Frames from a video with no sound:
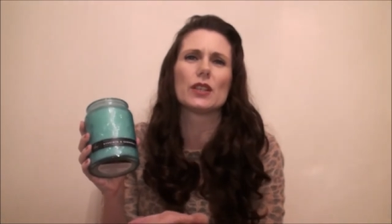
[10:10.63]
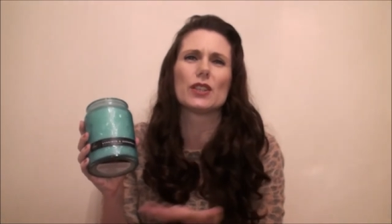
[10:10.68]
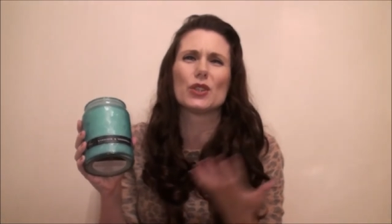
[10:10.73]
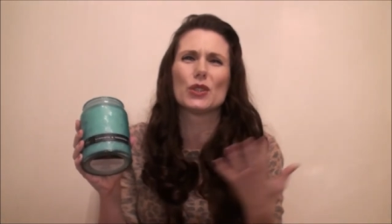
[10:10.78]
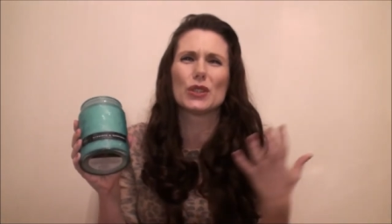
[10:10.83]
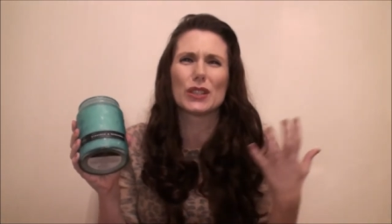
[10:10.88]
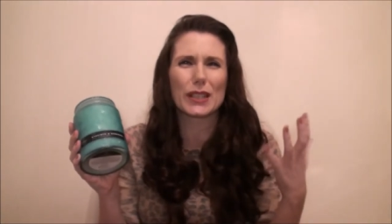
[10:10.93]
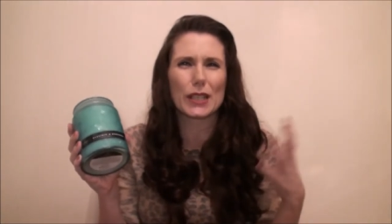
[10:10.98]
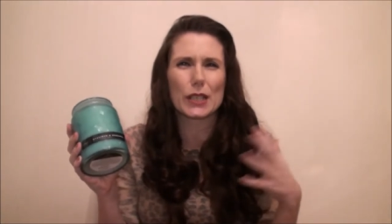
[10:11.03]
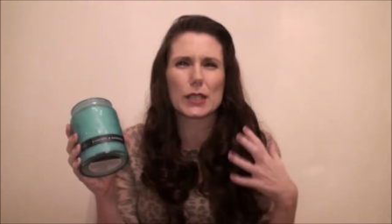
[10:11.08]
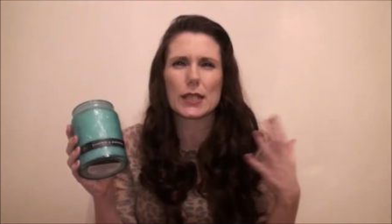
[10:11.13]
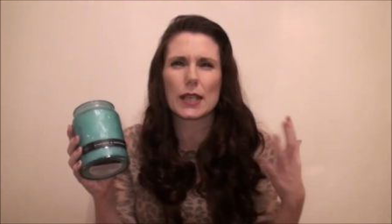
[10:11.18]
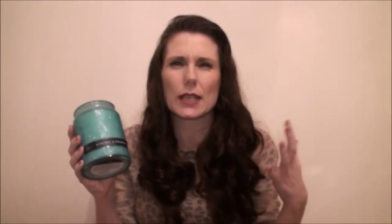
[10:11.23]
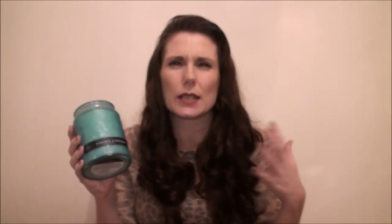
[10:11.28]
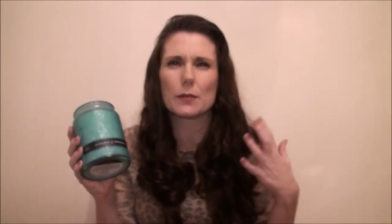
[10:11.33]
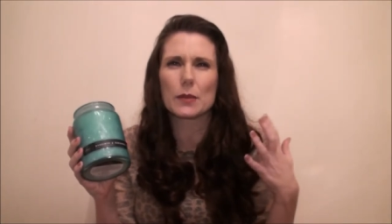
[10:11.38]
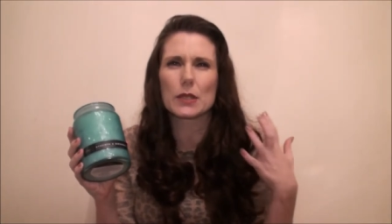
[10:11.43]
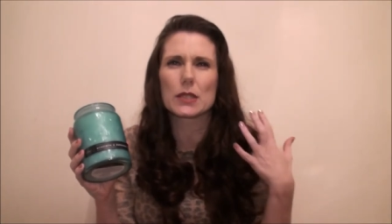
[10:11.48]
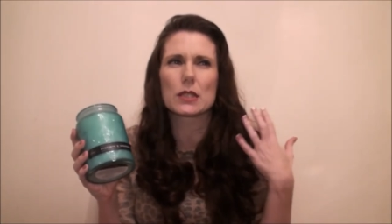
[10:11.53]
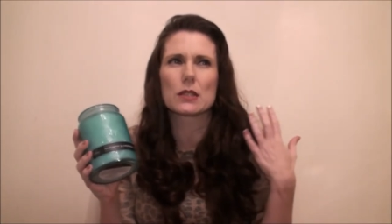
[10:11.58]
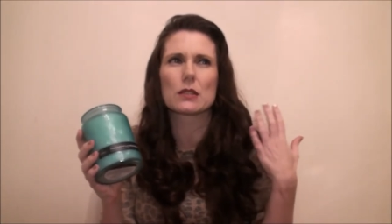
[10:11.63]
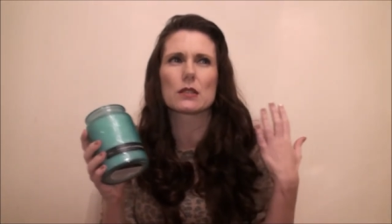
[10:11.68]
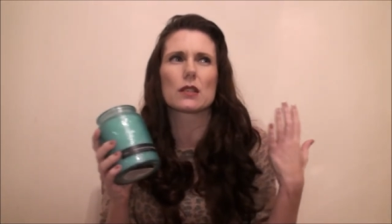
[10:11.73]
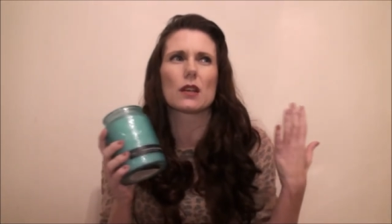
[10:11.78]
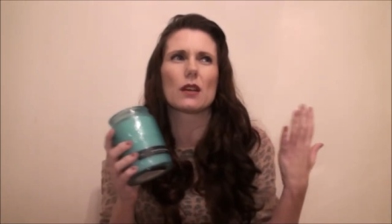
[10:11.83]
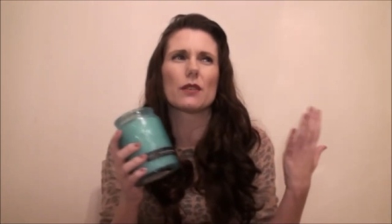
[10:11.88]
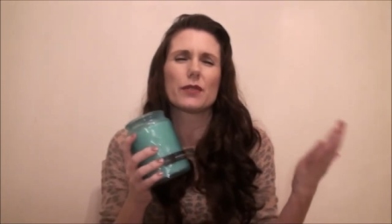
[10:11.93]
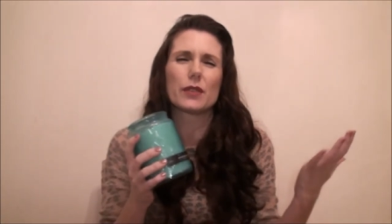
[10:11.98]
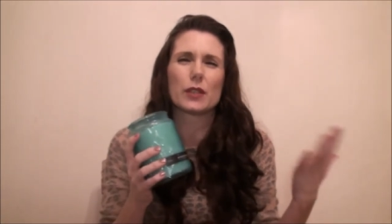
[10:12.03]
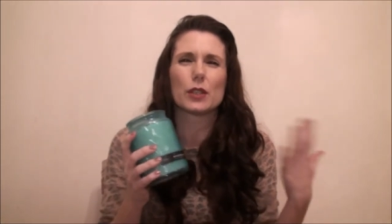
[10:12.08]
You know, like your cinnamons and
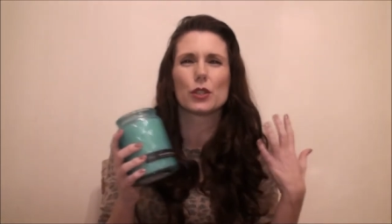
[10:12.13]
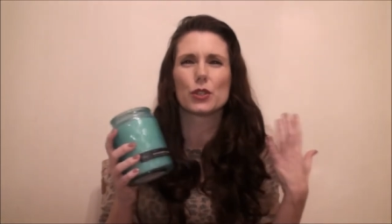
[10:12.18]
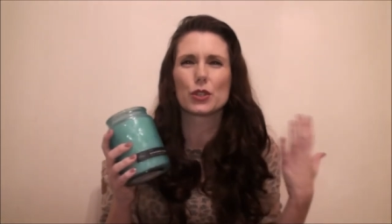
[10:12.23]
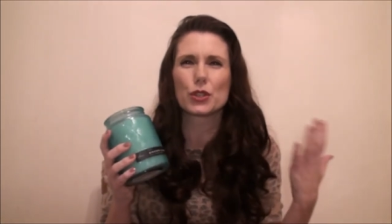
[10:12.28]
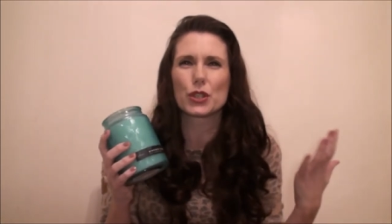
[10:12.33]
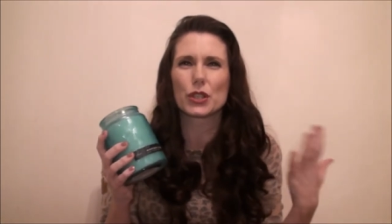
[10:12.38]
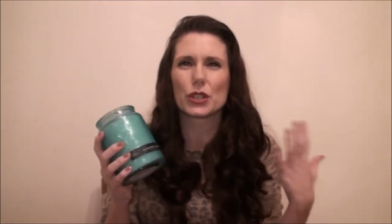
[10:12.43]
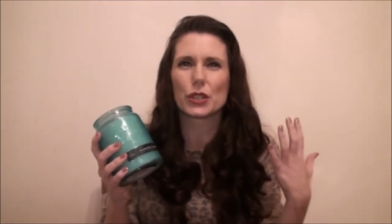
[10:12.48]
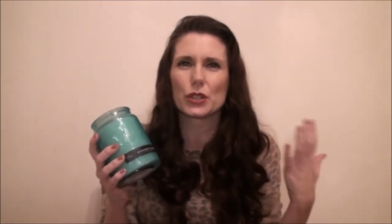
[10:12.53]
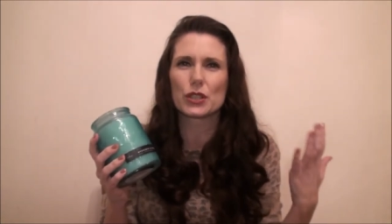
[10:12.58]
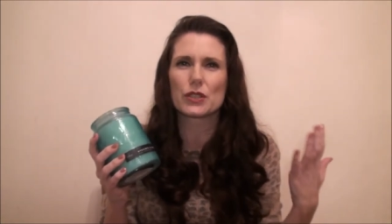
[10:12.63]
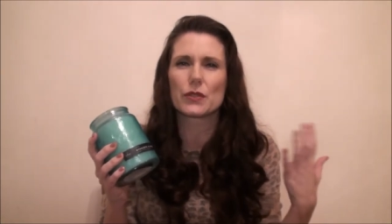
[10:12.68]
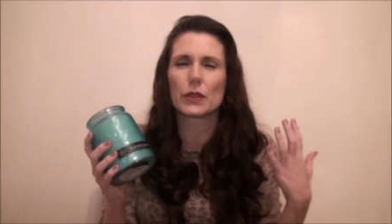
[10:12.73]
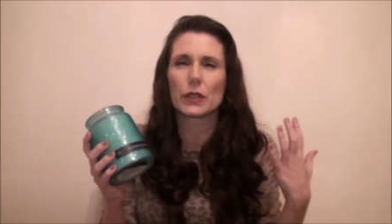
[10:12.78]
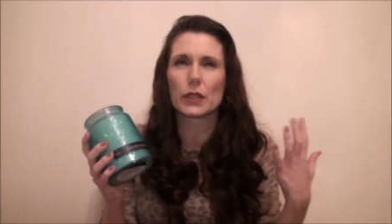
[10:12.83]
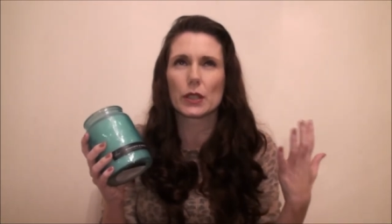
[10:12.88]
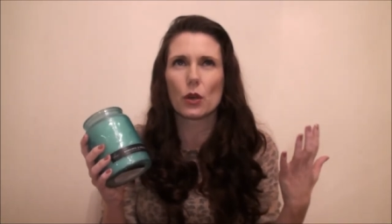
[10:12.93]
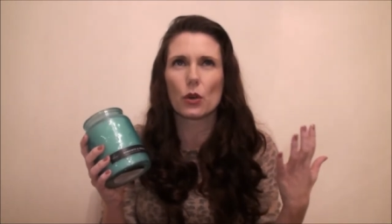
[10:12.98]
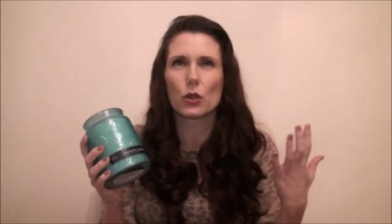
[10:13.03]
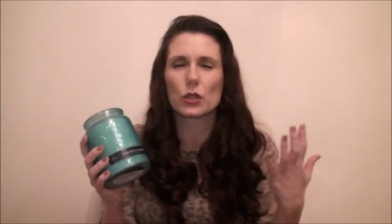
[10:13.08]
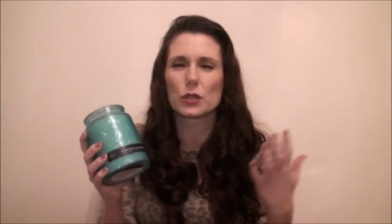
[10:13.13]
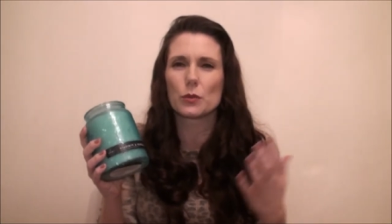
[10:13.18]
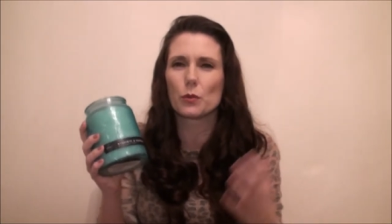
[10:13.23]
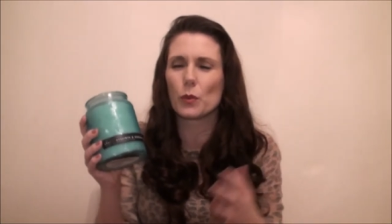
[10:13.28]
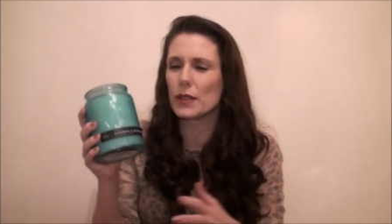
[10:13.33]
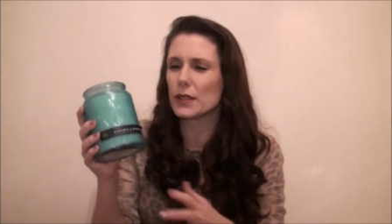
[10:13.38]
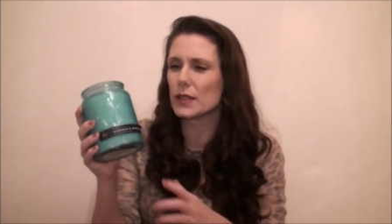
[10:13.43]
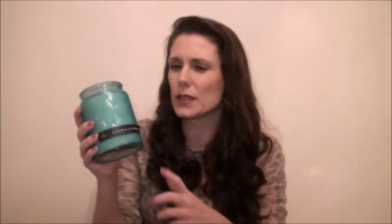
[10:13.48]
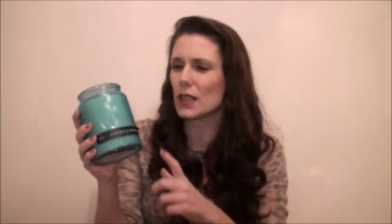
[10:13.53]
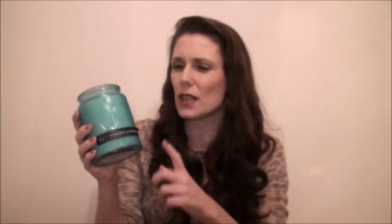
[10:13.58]
stuff you usually use for like autumn,
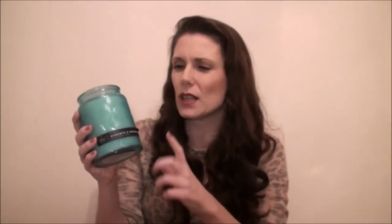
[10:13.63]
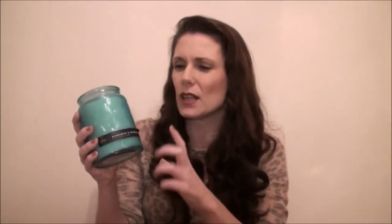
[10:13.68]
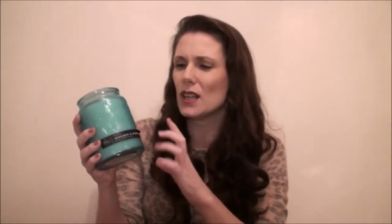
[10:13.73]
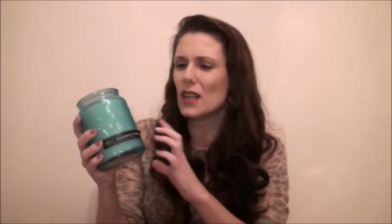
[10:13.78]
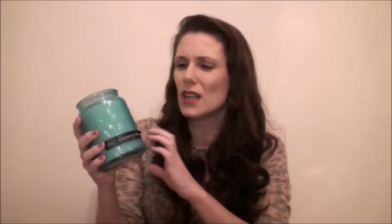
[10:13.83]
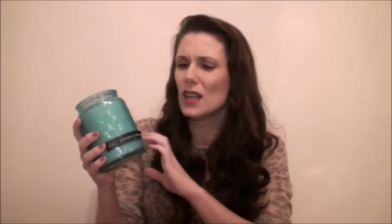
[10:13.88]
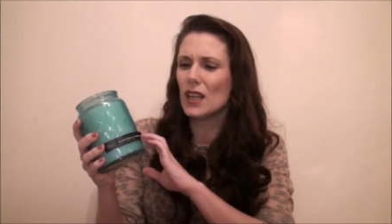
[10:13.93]
winter,